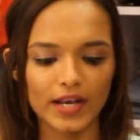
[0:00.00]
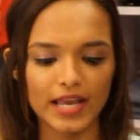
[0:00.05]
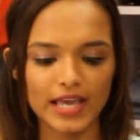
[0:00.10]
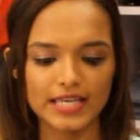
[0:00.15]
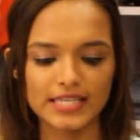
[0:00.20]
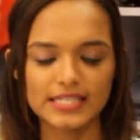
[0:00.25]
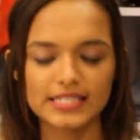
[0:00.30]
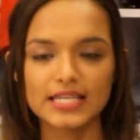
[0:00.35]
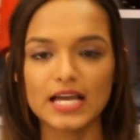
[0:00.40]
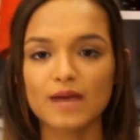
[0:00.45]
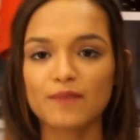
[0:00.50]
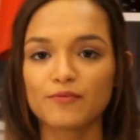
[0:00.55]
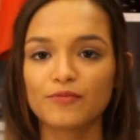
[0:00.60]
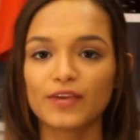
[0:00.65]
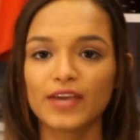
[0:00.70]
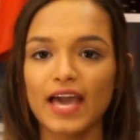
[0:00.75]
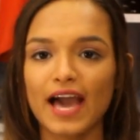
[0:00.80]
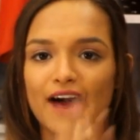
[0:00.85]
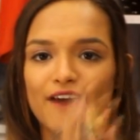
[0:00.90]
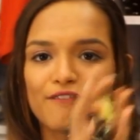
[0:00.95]
next up
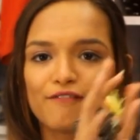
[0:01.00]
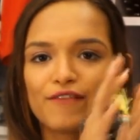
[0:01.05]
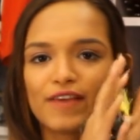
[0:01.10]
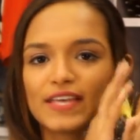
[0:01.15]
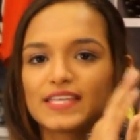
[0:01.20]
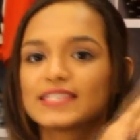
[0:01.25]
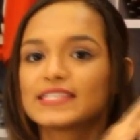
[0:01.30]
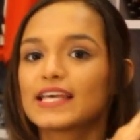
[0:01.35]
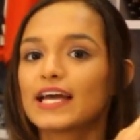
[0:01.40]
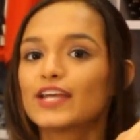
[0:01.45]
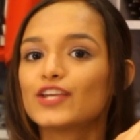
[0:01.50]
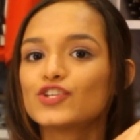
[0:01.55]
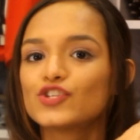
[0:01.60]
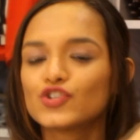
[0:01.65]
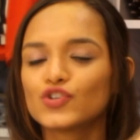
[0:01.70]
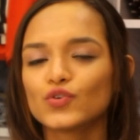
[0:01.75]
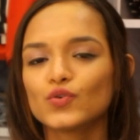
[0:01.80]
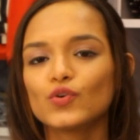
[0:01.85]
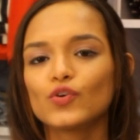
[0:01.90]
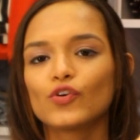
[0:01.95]
we have Westside
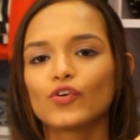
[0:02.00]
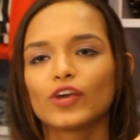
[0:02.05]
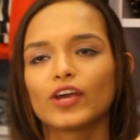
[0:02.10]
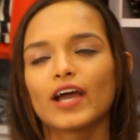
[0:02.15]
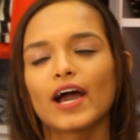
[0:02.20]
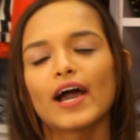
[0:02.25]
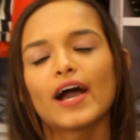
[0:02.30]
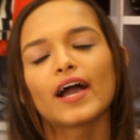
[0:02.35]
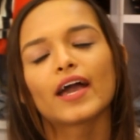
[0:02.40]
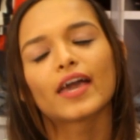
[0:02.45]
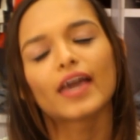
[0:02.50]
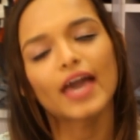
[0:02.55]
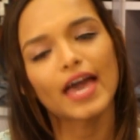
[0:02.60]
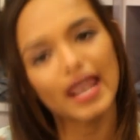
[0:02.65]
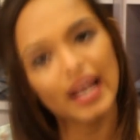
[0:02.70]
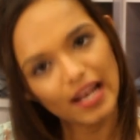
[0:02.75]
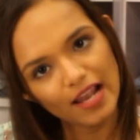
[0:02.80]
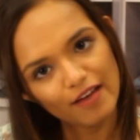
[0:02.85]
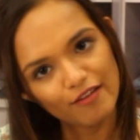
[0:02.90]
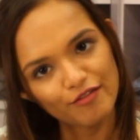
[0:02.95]
jewelry. I
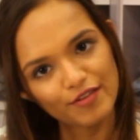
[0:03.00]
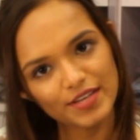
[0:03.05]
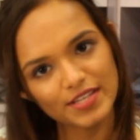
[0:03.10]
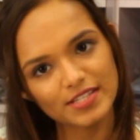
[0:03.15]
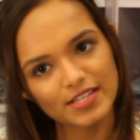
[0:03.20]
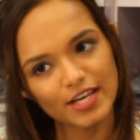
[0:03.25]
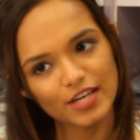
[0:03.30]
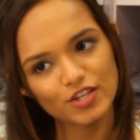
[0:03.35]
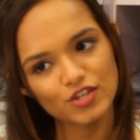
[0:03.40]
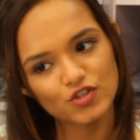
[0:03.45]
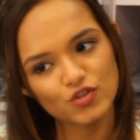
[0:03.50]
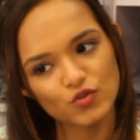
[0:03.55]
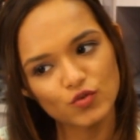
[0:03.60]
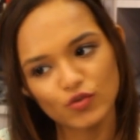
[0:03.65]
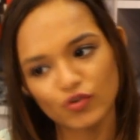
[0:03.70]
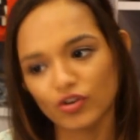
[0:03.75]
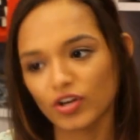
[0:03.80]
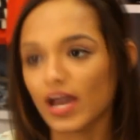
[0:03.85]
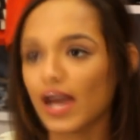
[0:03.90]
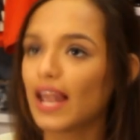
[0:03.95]
again love Westside
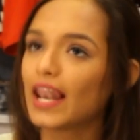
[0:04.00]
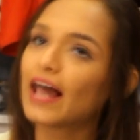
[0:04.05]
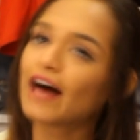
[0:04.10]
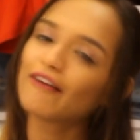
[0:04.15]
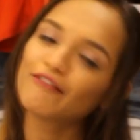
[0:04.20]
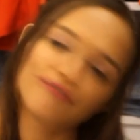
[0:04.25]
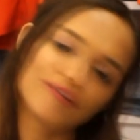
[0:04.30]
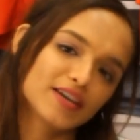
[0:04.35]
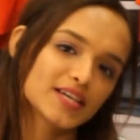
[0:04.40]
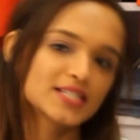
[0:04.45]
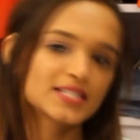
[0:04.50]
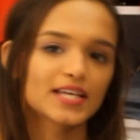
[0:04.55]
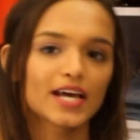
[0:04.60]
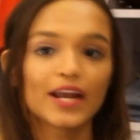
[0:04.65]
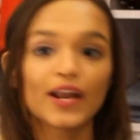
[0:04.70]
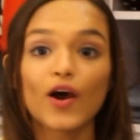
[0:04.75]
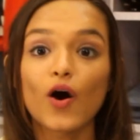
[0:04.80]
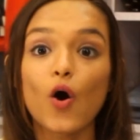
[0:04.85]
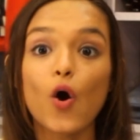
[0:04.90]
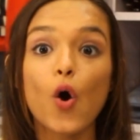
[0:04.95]
jewelry. I love
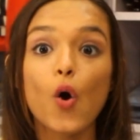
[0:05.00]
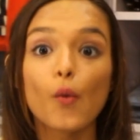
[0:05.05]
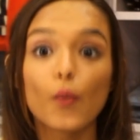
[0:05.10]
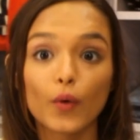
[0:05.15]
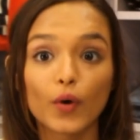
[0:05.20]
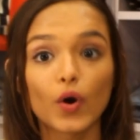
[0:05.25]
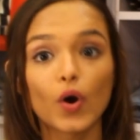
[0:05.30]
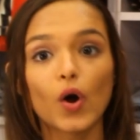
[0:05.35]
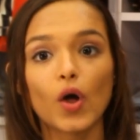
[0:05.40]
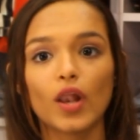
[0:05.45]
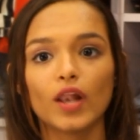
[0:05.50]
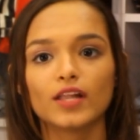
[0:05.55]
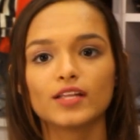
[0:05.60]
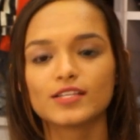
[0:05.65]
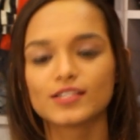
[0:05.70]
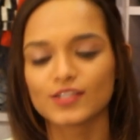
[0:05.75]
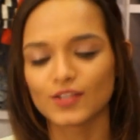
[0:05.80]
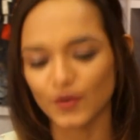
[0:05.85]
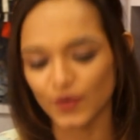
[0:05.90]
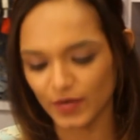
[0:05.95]
Westside overall.
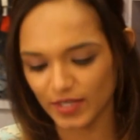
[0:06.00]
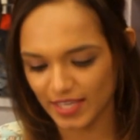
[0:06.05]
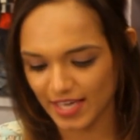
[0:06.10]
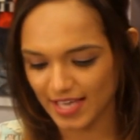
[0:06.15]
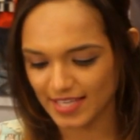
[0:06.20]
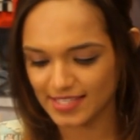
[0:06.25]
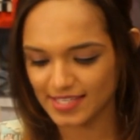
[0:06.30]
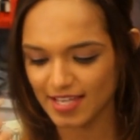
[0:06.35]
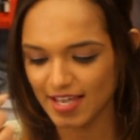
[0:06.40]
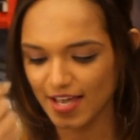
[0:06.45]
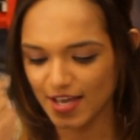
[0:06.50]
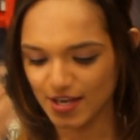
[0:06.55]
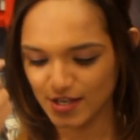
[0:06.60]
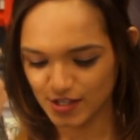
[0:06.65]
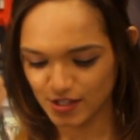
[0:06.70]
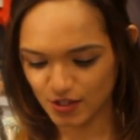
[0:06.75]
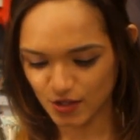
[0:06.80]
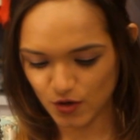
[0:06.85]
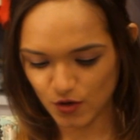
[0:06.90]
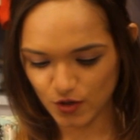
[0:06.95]
So yes.
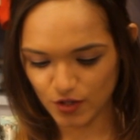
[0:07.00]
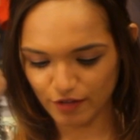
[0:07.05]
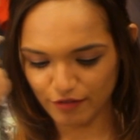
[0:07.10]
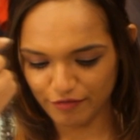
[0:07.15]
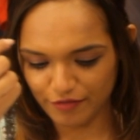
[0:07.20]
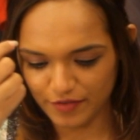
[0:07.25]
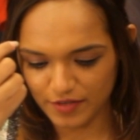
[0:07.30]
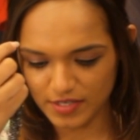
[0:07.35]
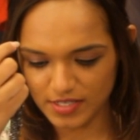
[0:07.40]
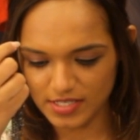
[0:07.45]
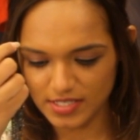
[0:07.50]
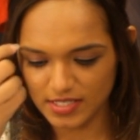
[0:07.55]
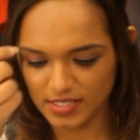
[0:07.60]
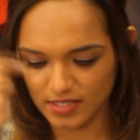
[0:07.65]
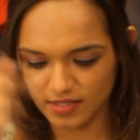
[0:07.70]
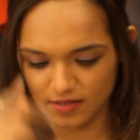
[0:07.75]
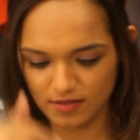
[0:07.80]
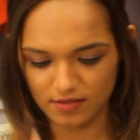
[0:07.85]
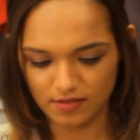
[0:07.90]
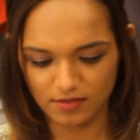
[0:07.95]
So the
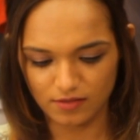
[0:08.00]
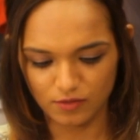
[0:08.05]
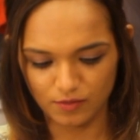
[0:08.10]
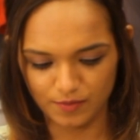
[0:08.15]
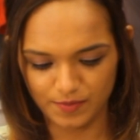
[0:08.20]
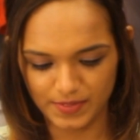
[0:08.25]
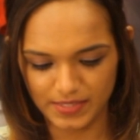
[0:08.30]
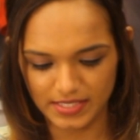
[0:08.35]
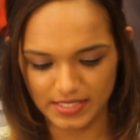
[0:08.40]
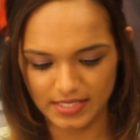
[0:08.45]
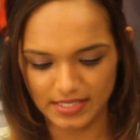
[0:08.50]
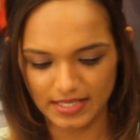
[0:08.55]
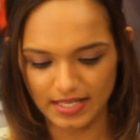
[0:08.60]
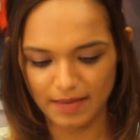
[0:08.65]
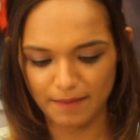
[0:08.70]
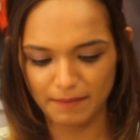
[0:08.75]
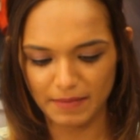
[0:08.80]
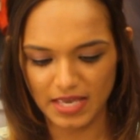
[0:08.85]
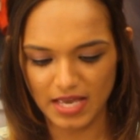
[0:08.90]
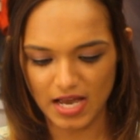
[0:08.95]
first, oops,
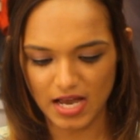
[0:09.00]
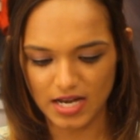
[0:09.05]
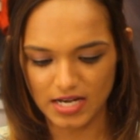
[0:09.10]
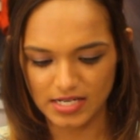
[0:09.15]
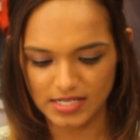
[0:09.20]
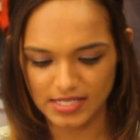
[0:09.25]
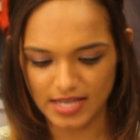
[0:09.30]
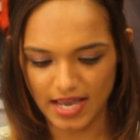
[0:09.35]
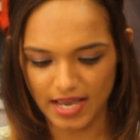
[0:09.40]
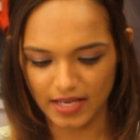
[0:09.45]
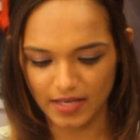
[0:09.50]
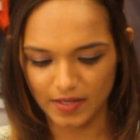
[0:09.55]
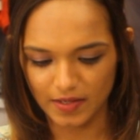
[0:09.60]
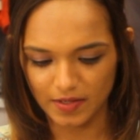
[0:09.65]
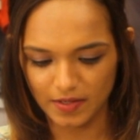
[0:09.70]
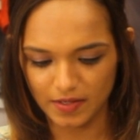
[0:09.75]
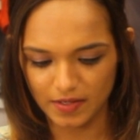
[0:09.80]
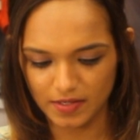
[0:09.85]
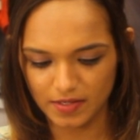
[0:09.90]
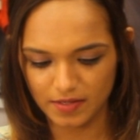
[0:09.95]
let me
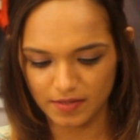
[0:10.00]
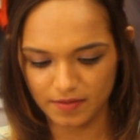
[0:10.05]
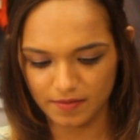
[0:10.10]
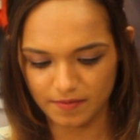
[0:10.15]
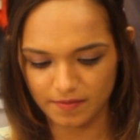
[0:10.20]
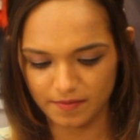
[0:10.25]
untangle it.